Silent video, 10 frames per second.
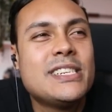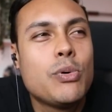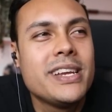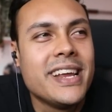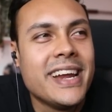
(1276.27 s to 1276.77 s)

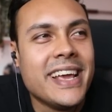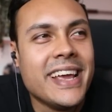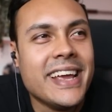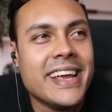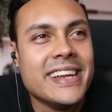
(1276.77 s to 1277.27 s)
we did
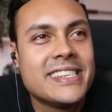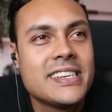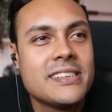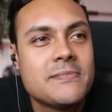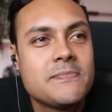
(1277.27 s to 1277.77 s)
it. Can't pull it
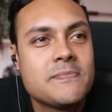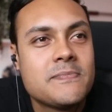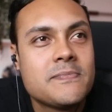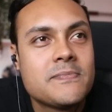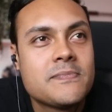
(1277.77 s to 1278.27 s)
open from
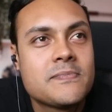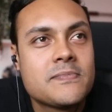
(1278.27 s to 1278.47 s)
down here.